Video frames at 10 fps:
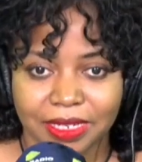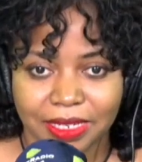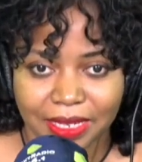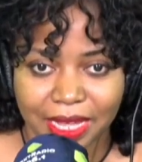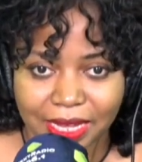
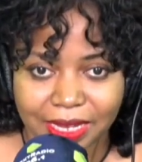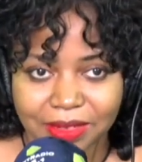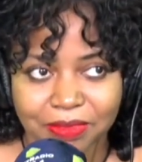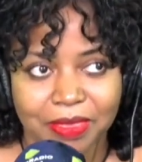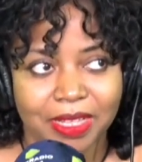
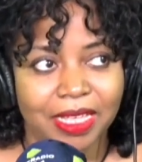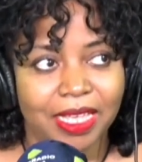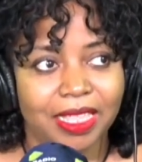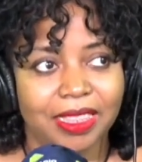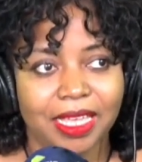design,
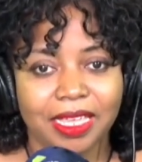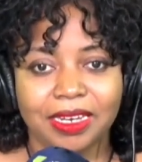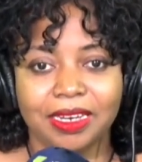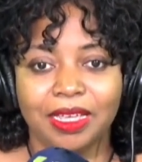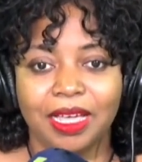and
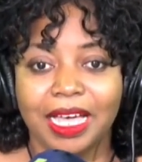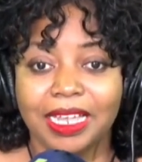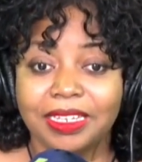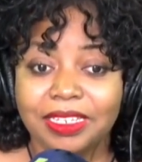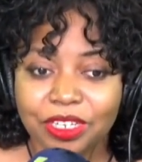then
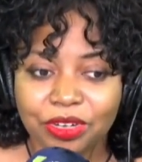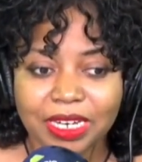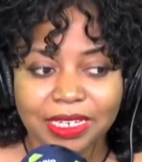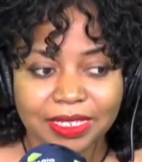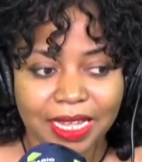an
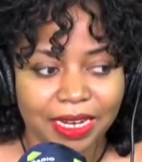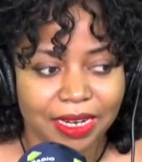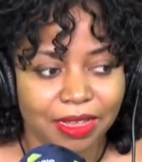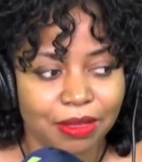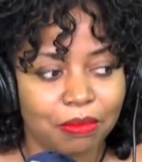interior
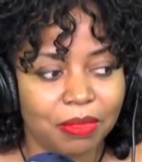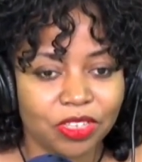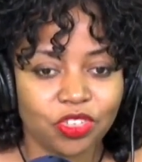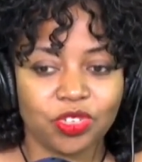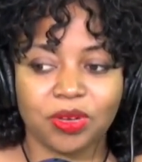designer
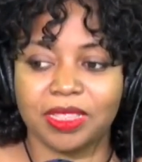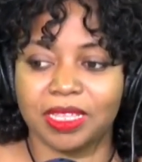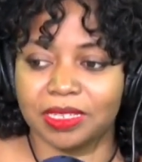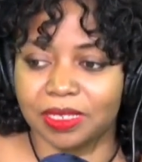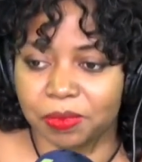makes sure
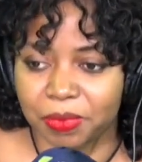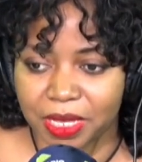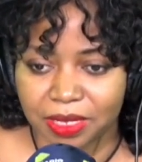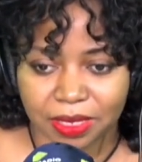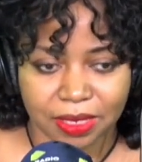the
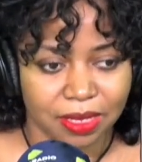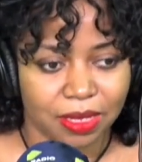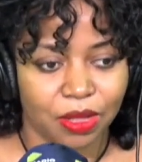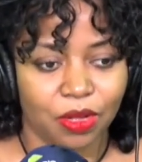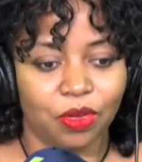space
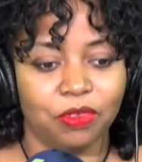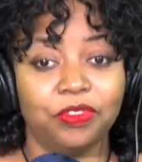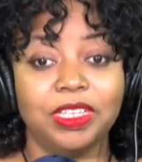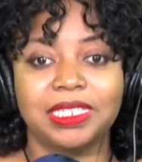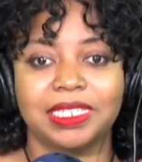
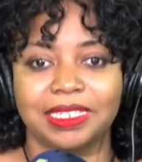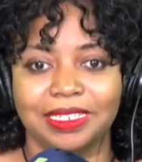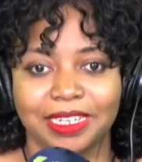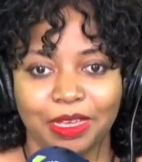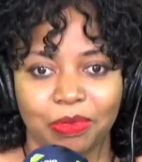fits
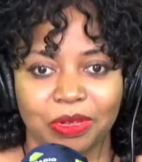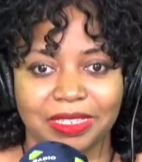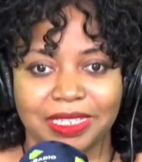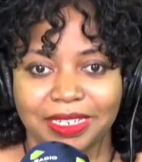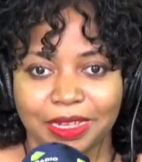this table
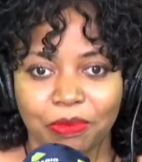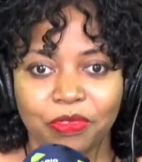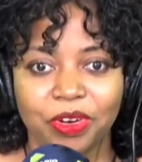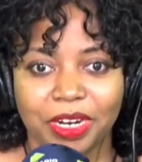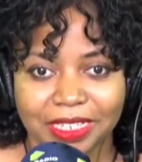setup,
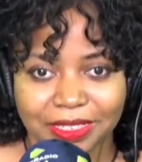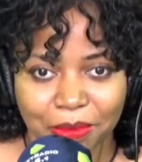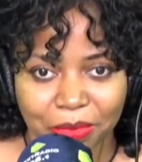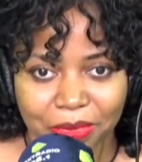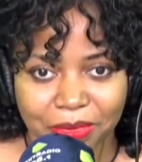for
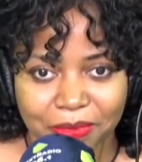example.